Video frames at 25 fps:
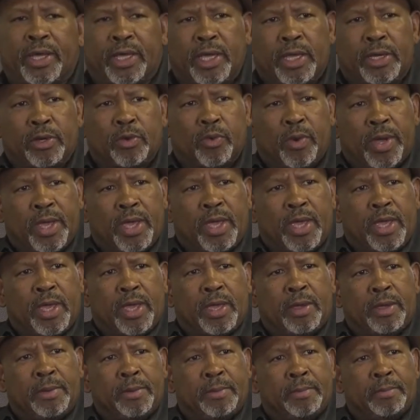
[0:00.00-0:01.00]
I can
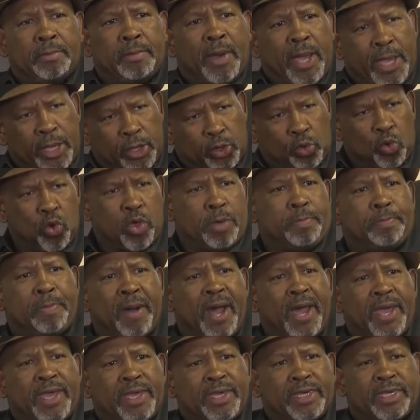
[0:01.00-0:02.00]
wear my Roy
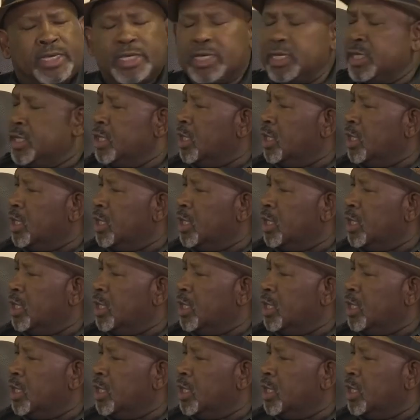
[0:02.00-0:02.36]
bike.